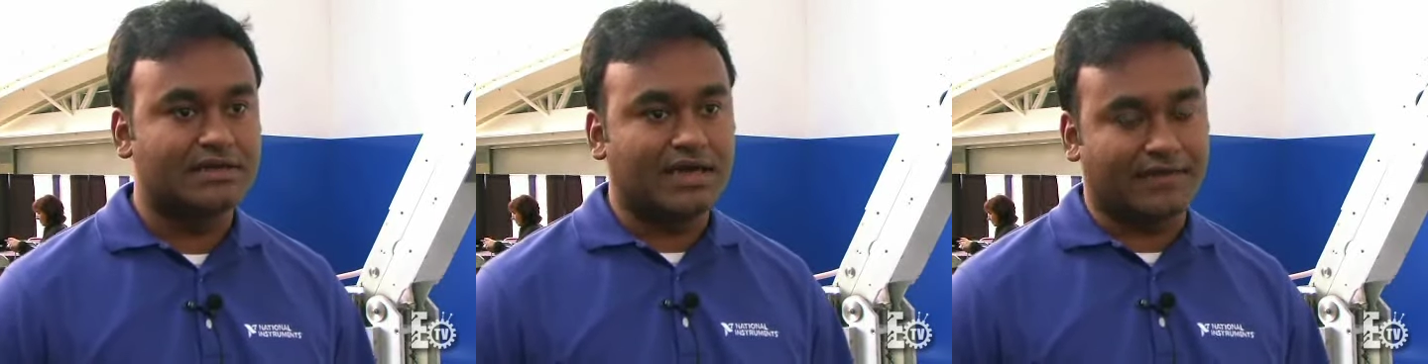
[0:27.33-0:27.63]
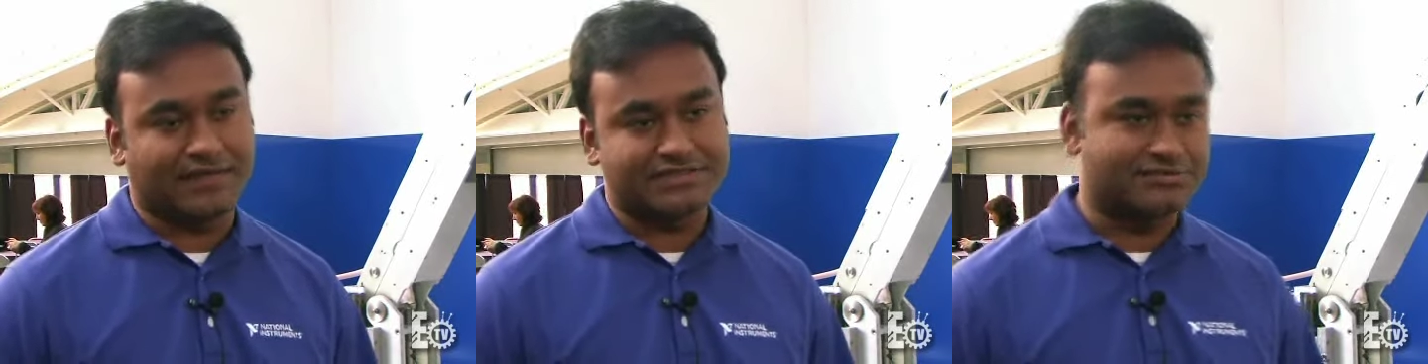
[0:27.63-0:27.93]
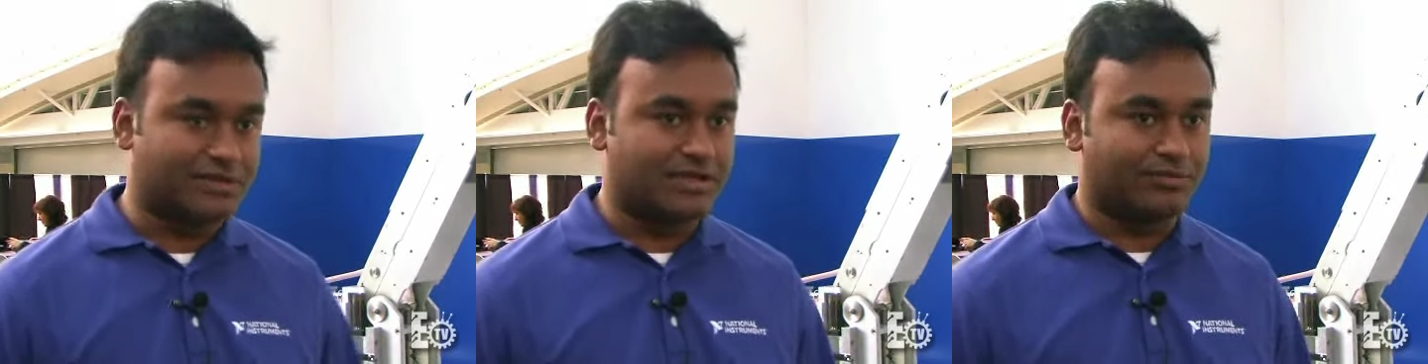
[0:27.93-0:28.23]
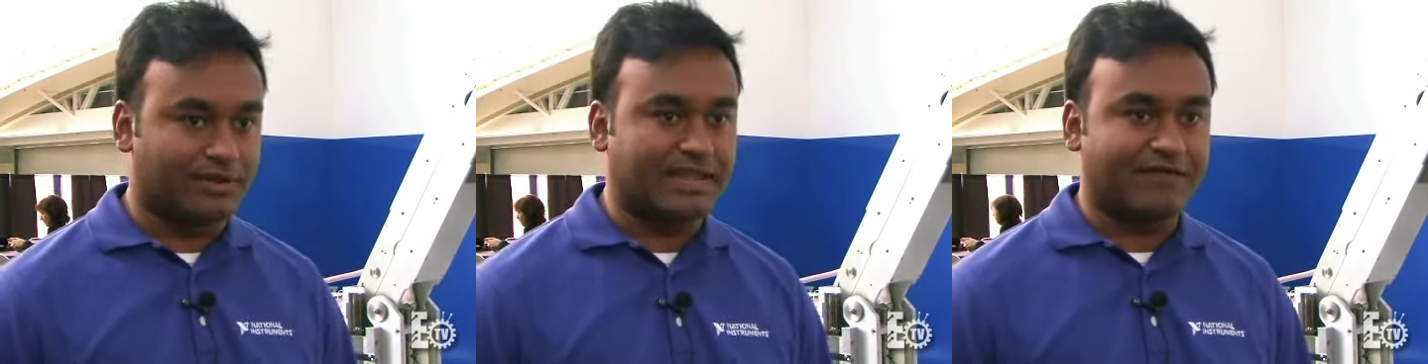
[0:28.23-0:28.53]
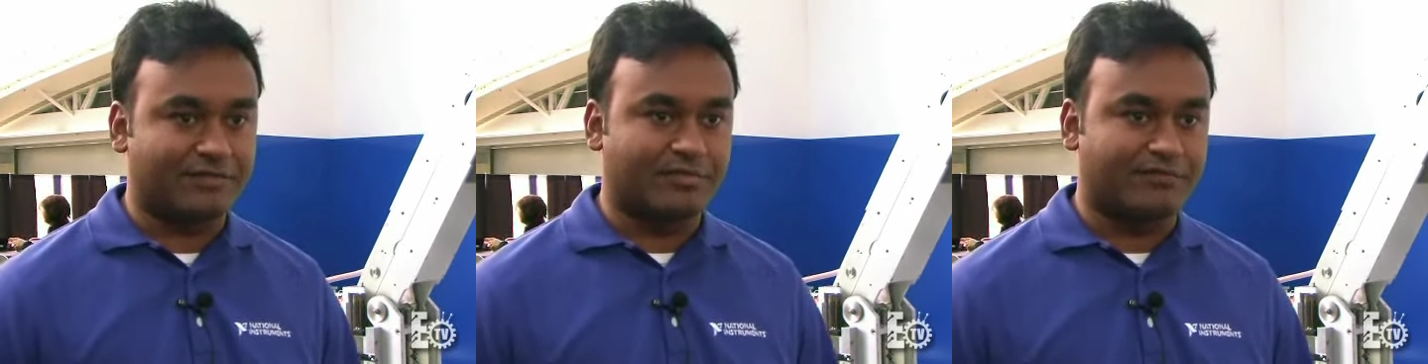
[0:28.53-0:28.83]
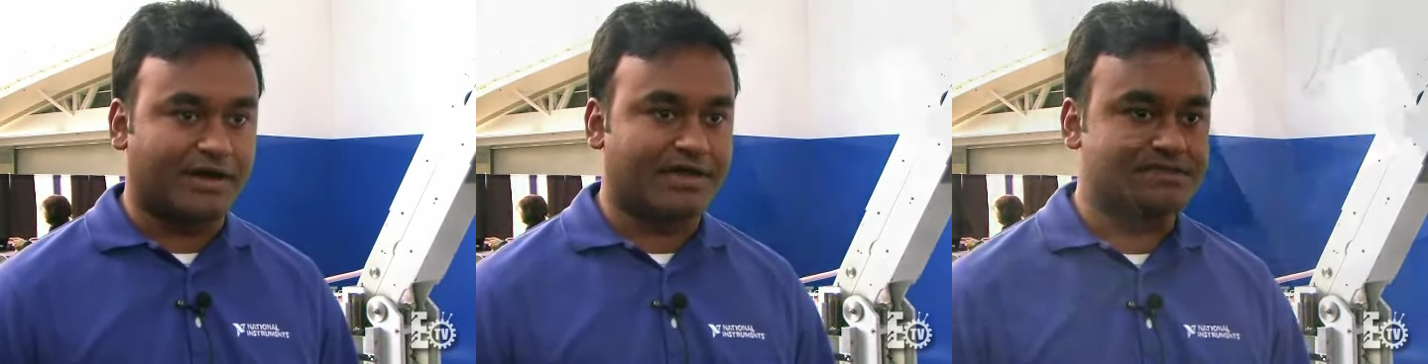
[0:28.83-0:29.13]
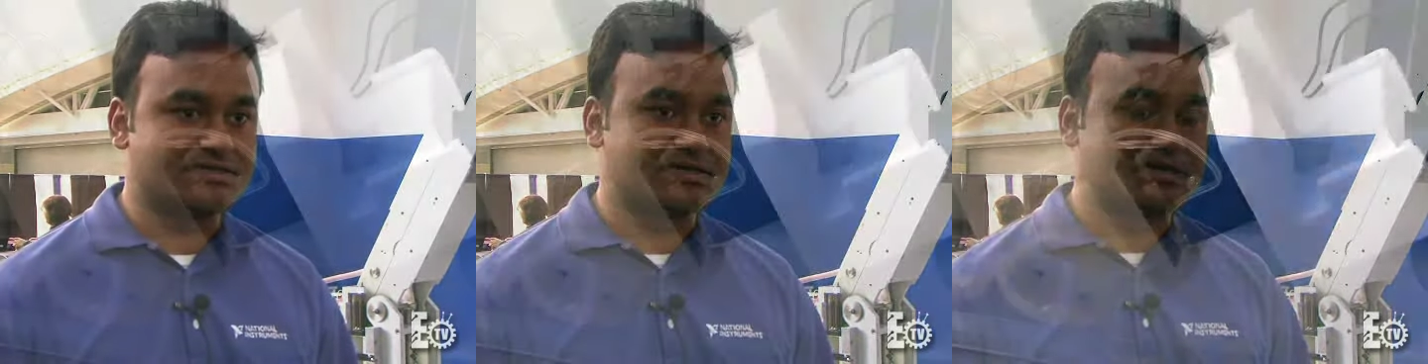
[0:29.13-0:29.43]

And that's really what LabVIEW provides.